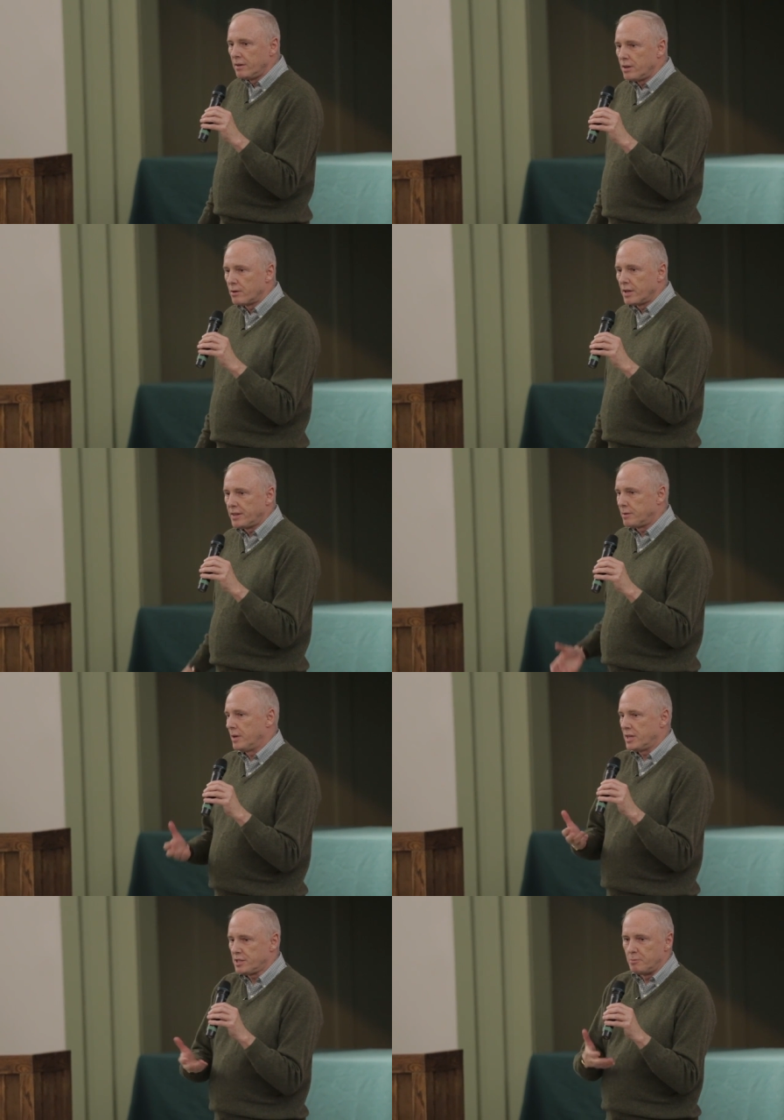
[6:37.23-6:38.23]
You know, the,
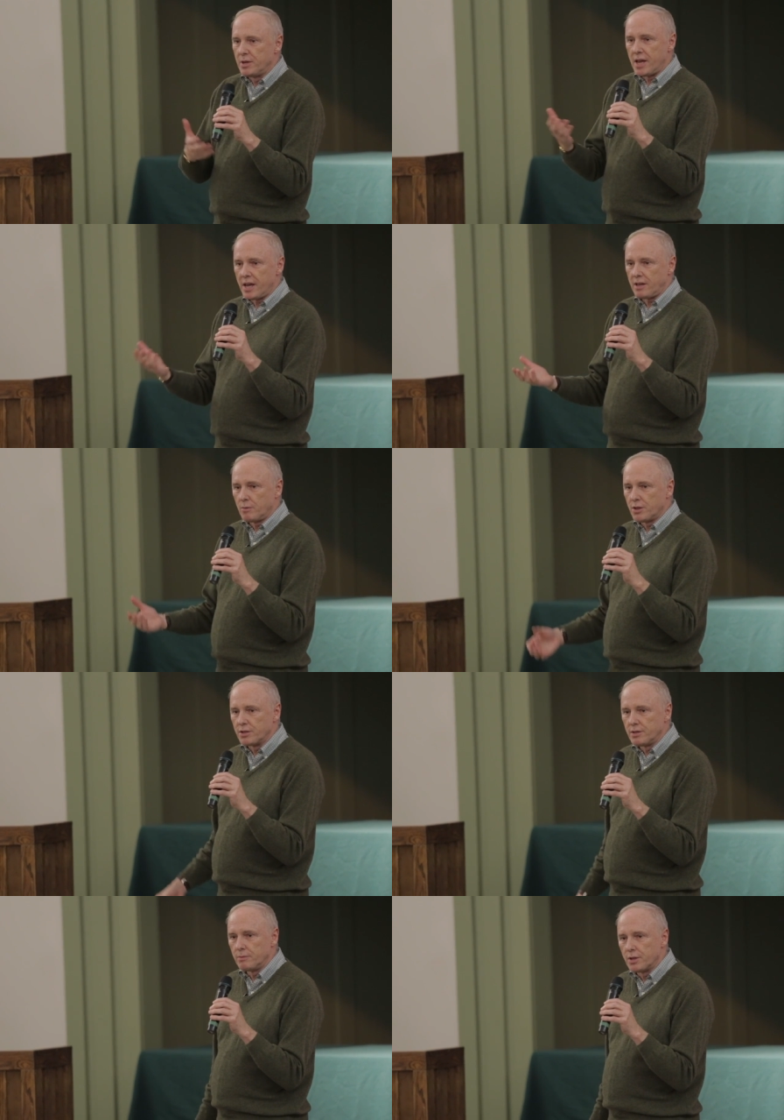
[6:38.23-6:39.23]
as it began with
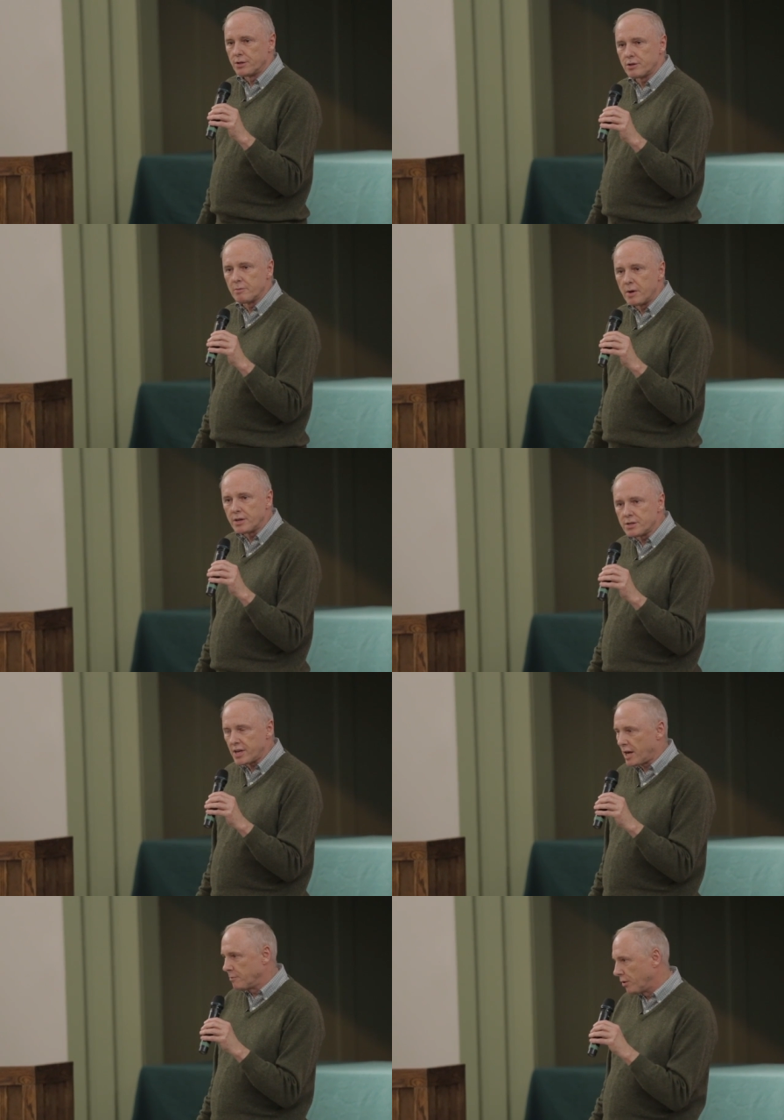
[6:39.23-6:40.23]
a, with a
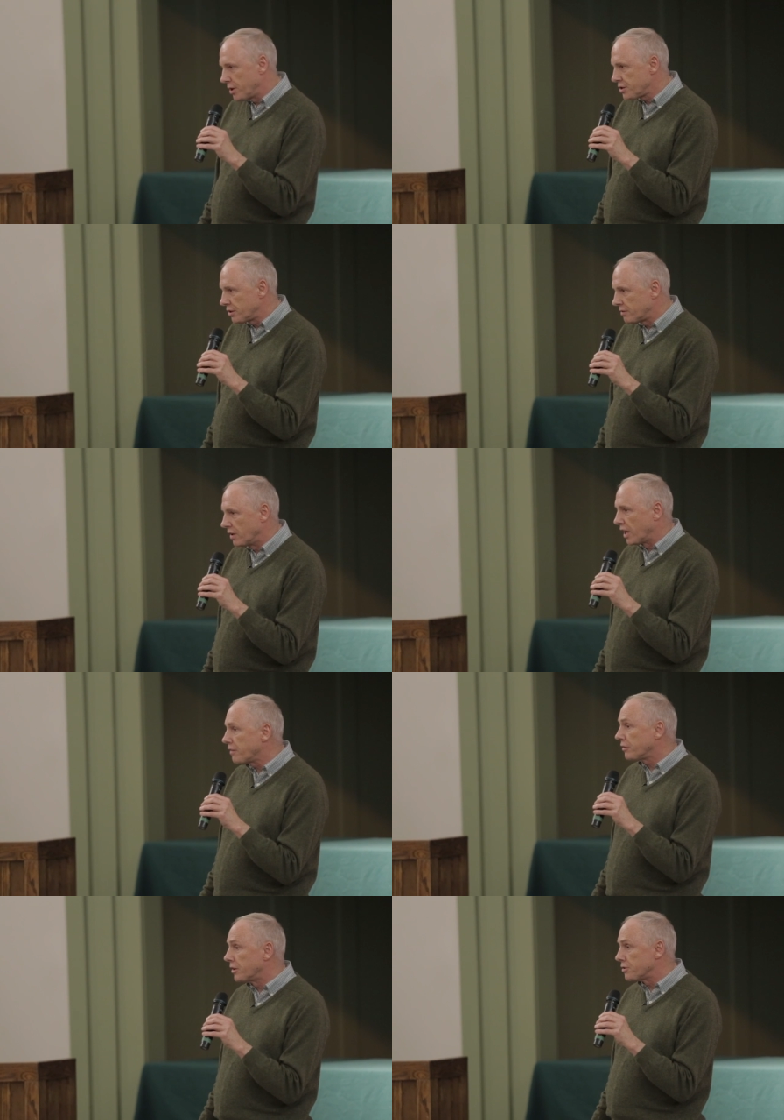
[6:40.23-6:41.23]
tremendous admiration of the
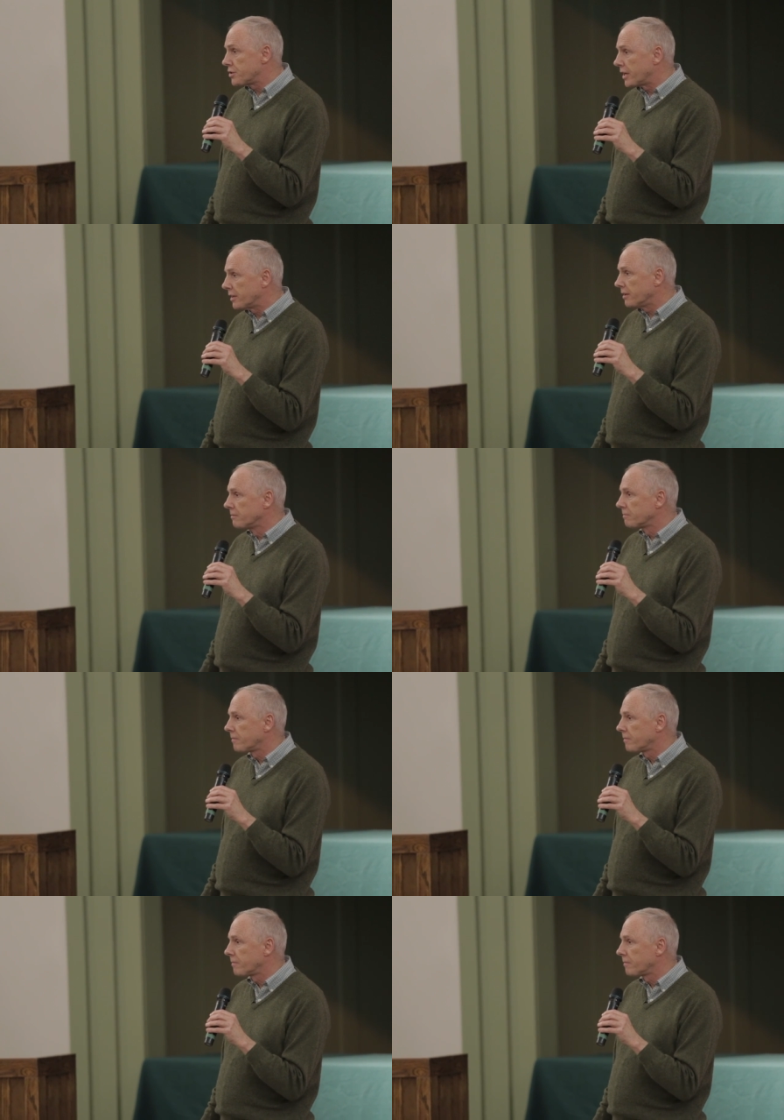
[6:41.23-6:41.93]
life under sail,